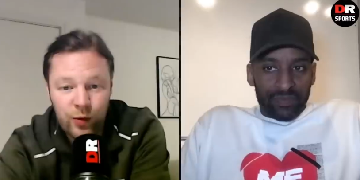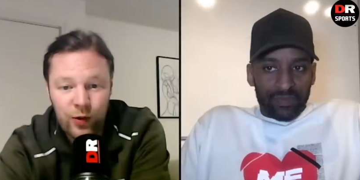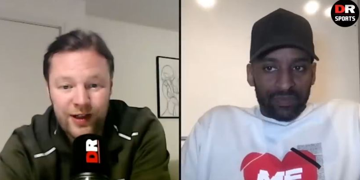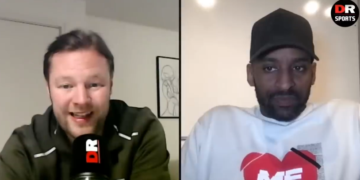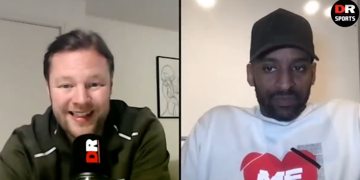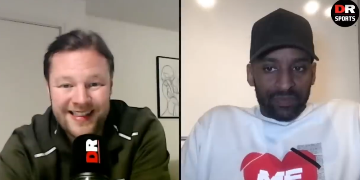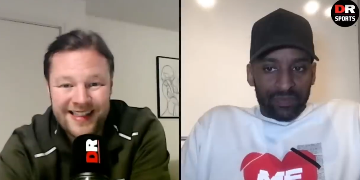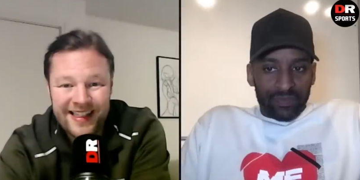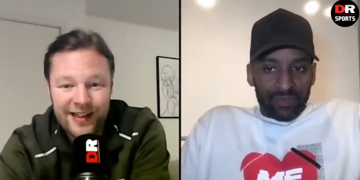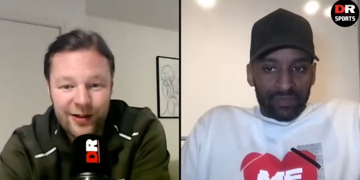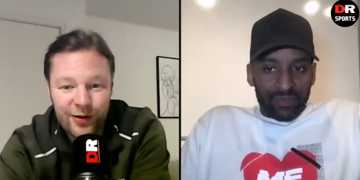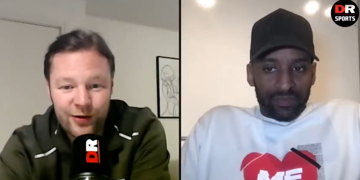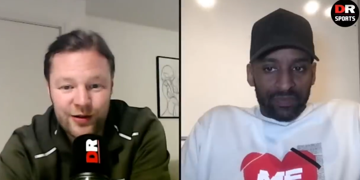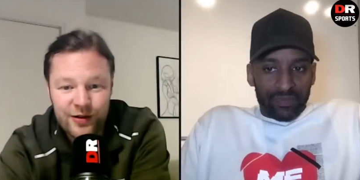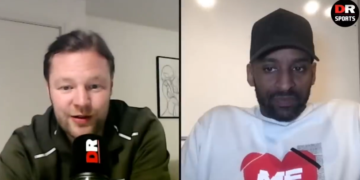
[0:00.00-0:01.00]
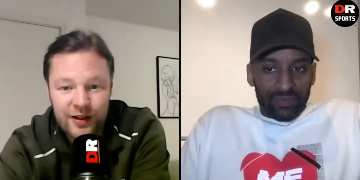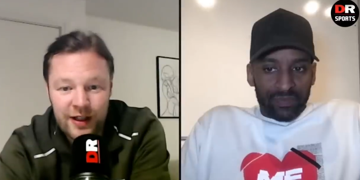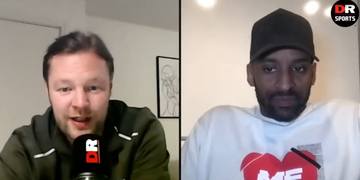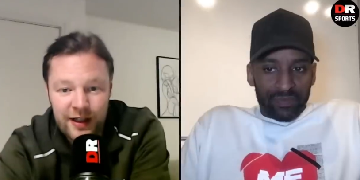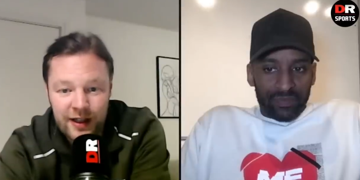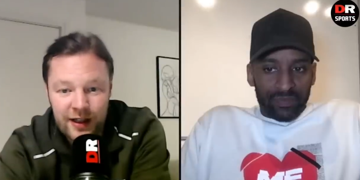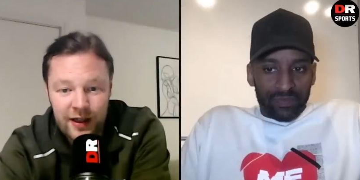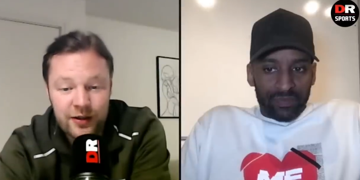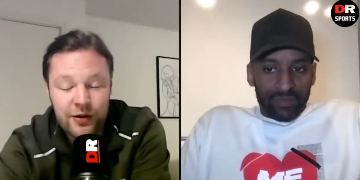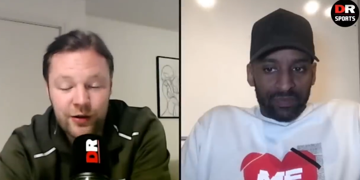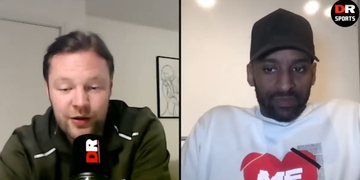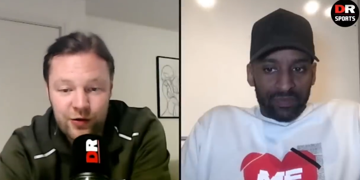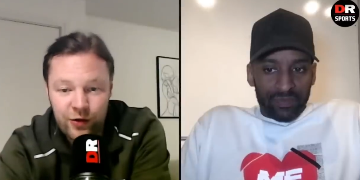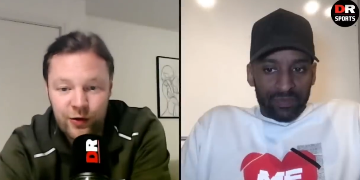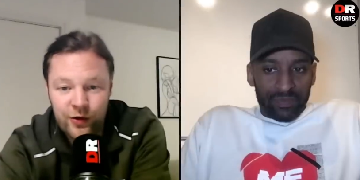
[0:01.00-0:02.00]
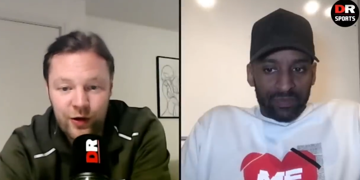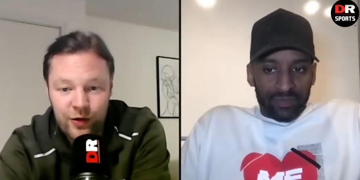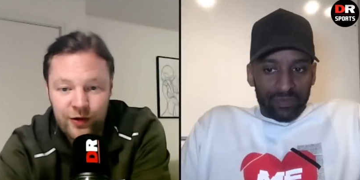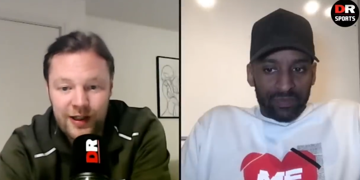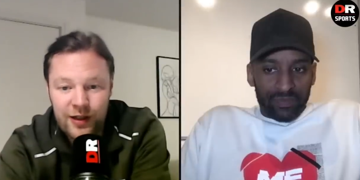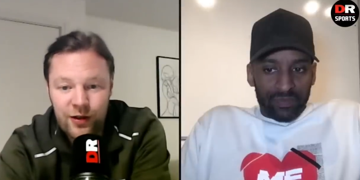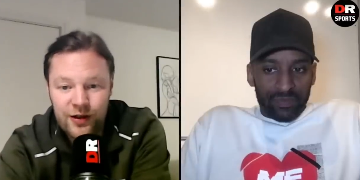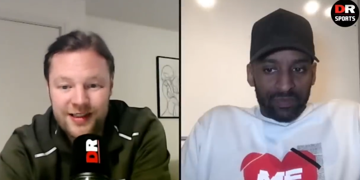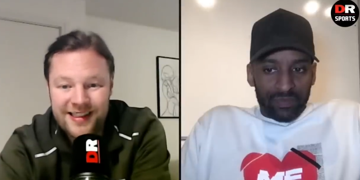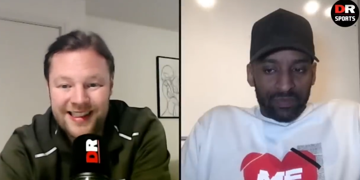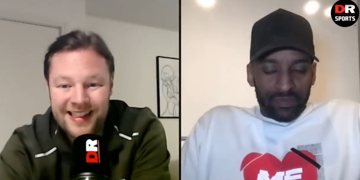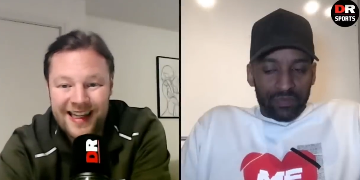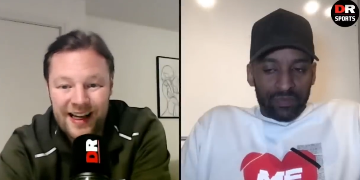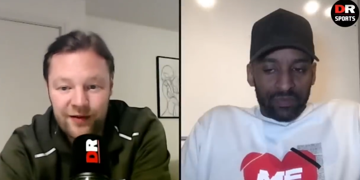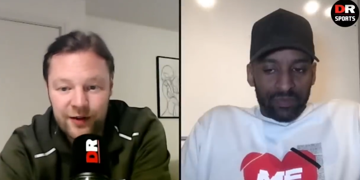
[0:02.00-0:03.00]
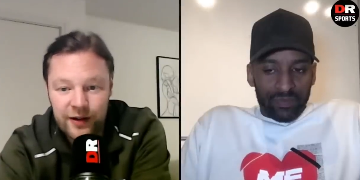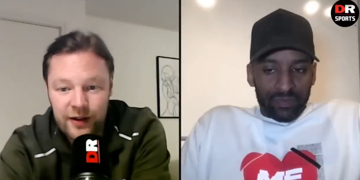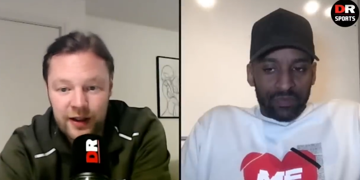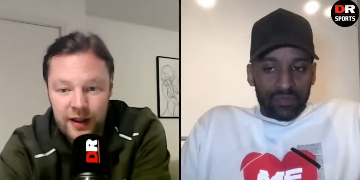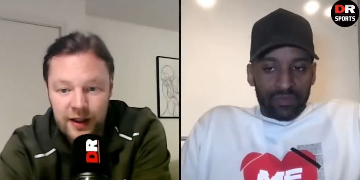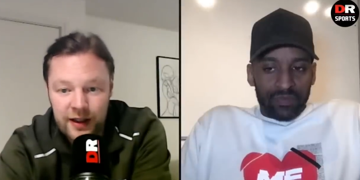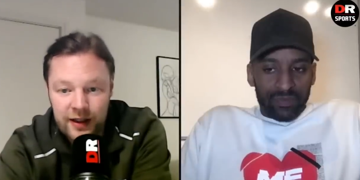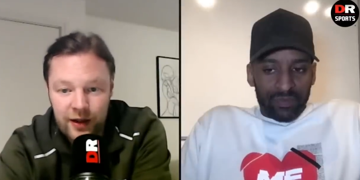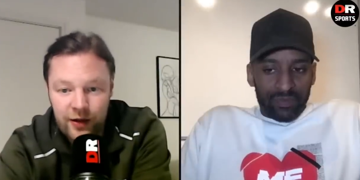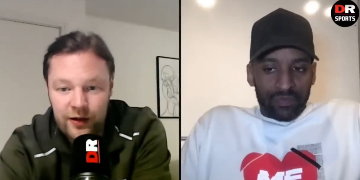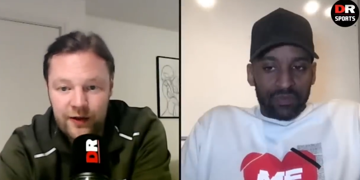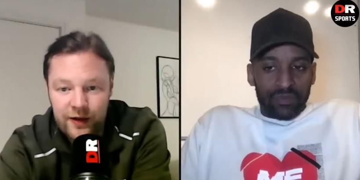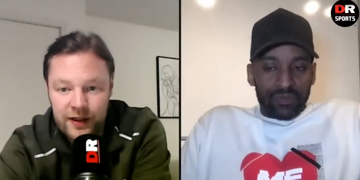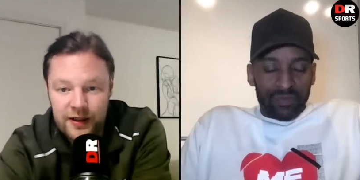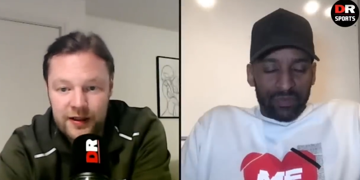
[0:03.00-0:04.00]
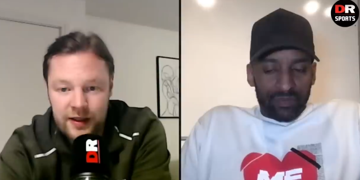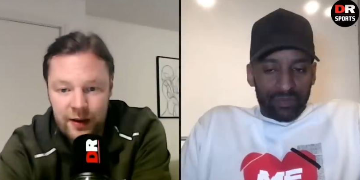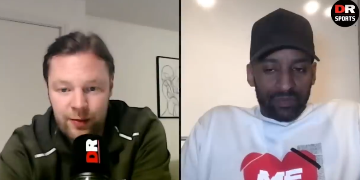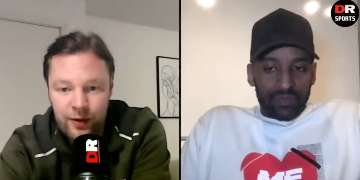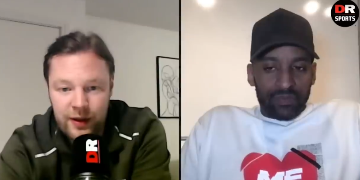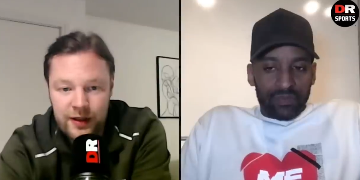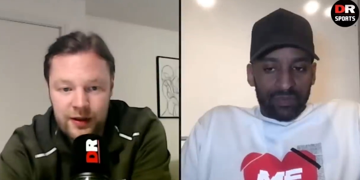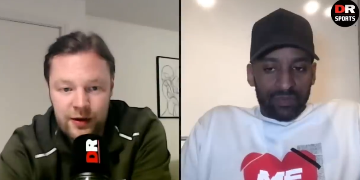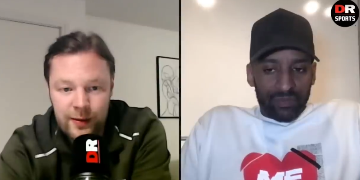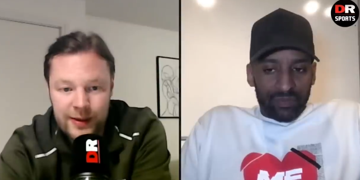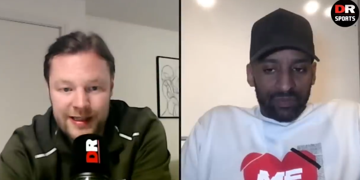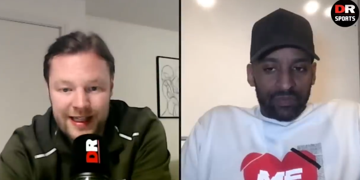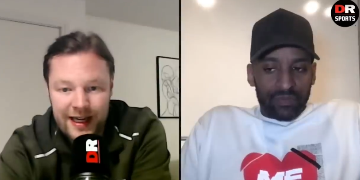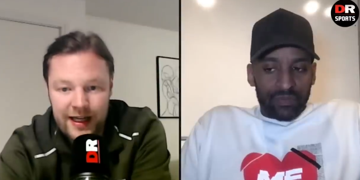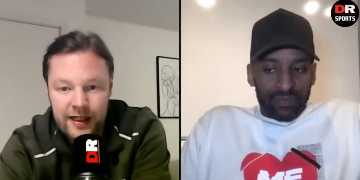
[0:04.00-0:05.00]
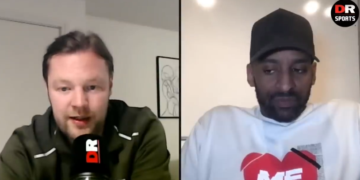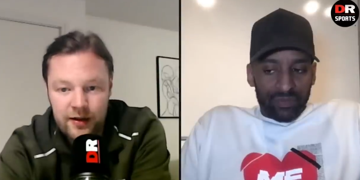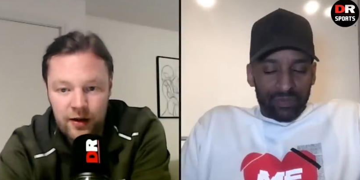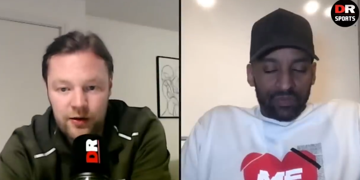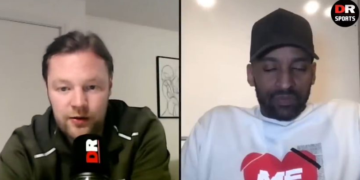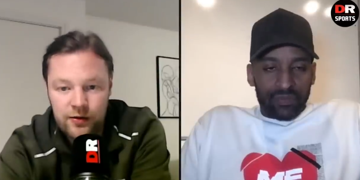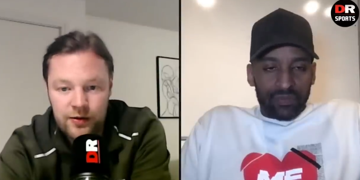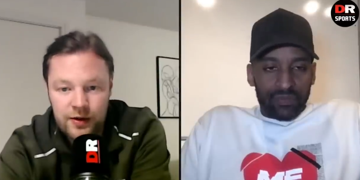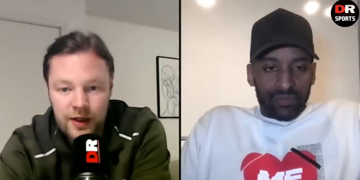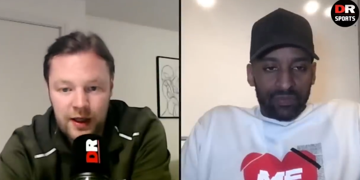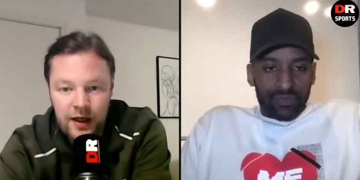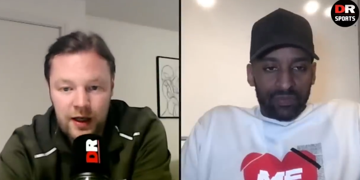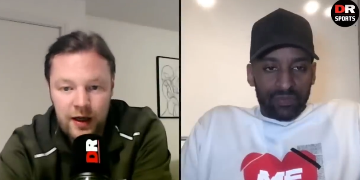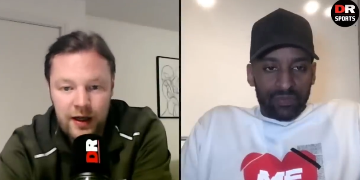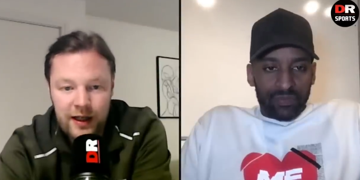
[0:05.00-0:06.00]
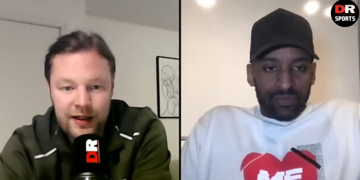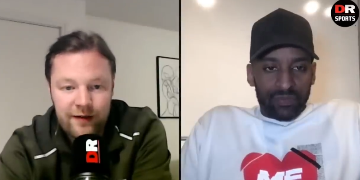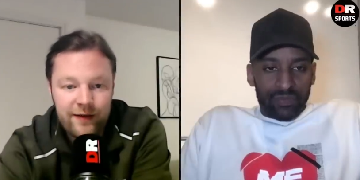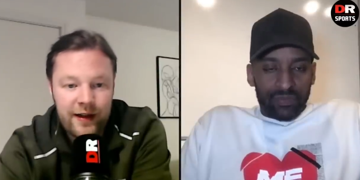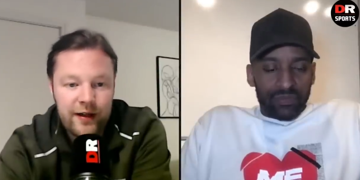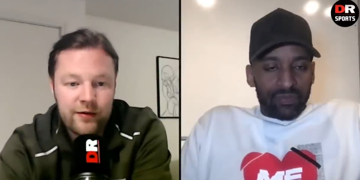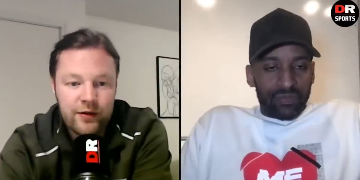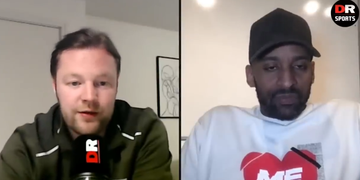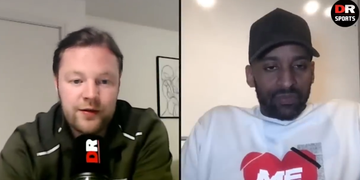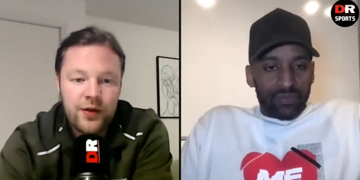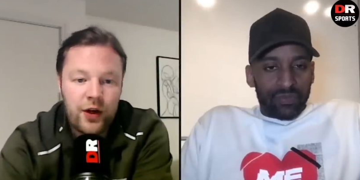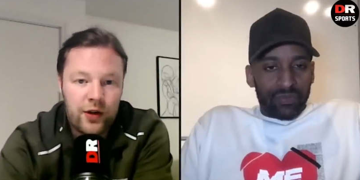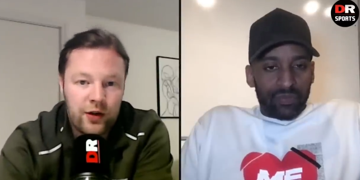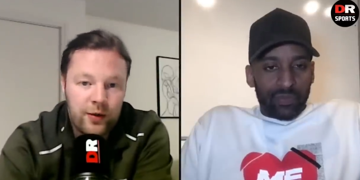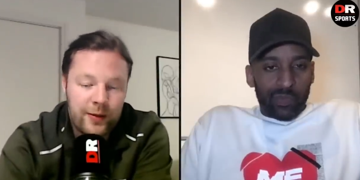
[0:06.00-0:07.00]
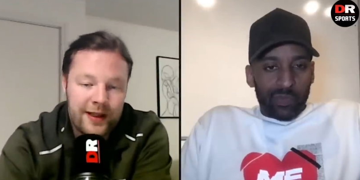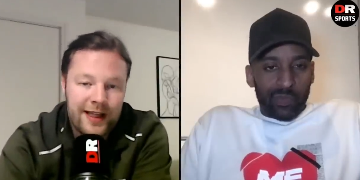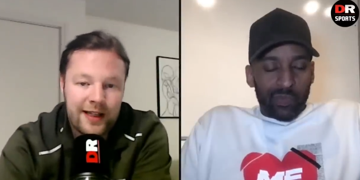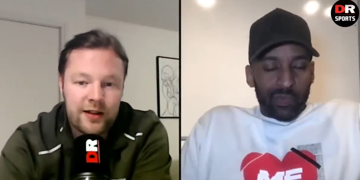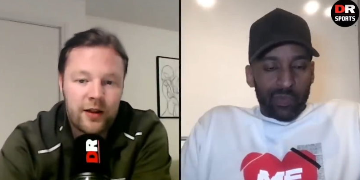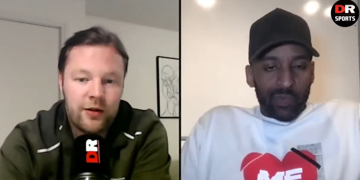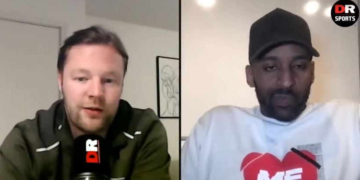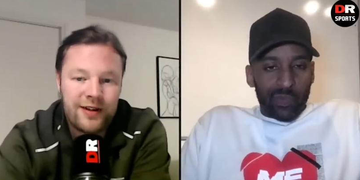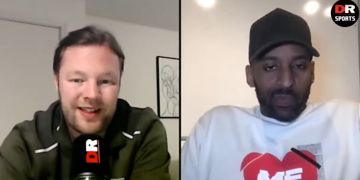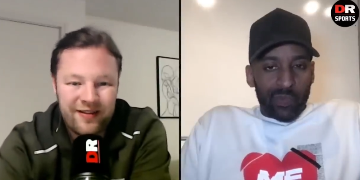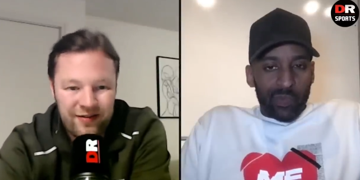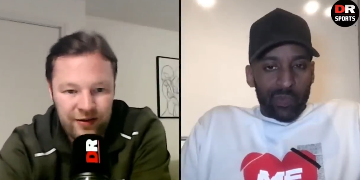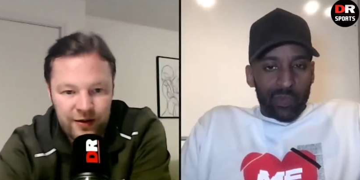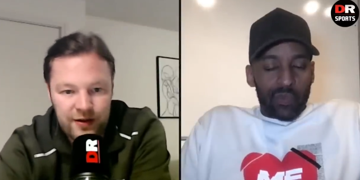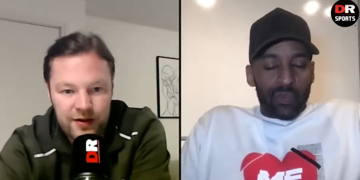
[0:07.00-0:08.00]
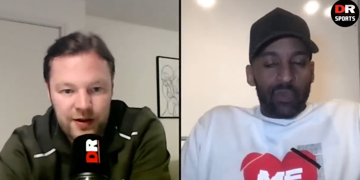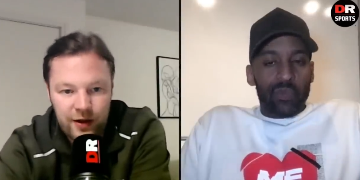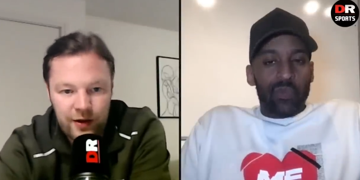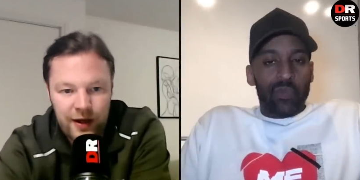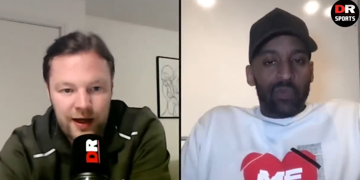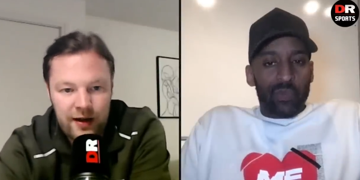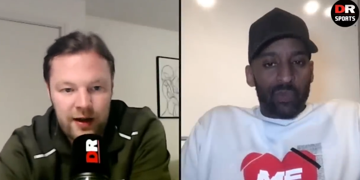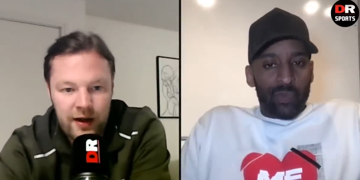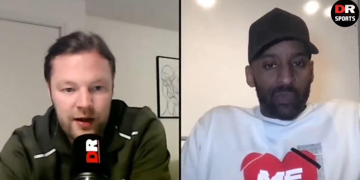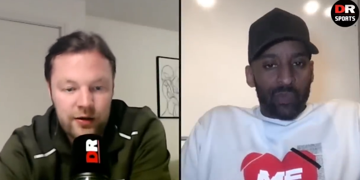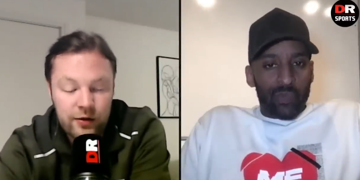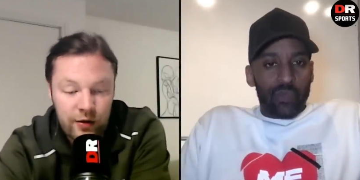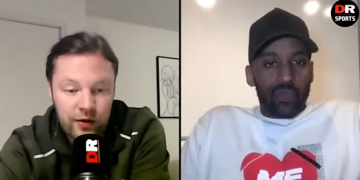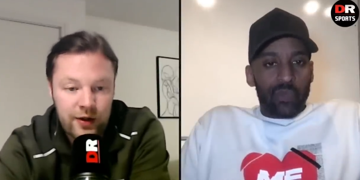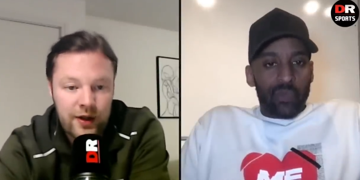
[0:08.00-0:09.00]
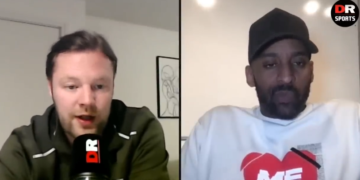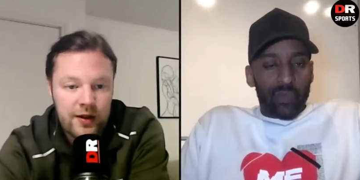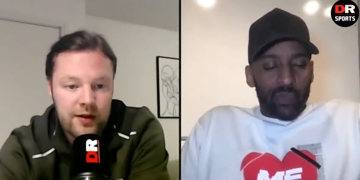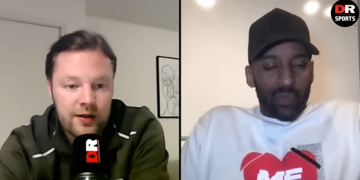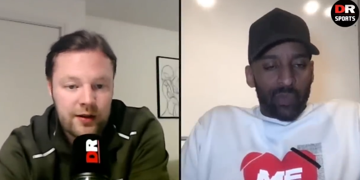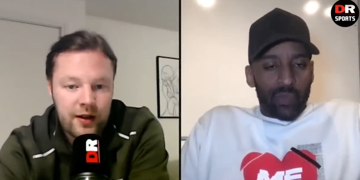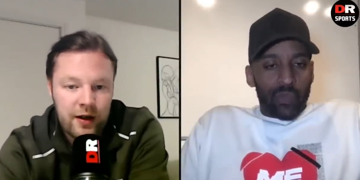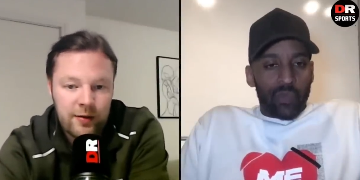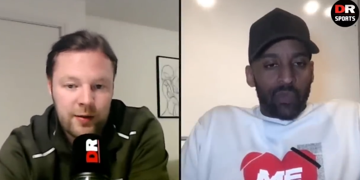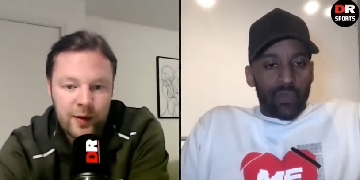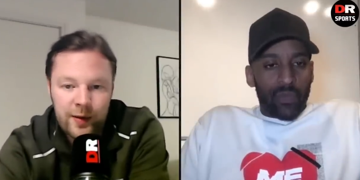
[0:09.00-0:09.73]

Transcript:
Speaker 1: won eighteen, lost, uh, sorry, drawn three, lost eleven. The only thing that separates them is eight goals uh, in favour of Tottenham in their goal difference. So that North London derby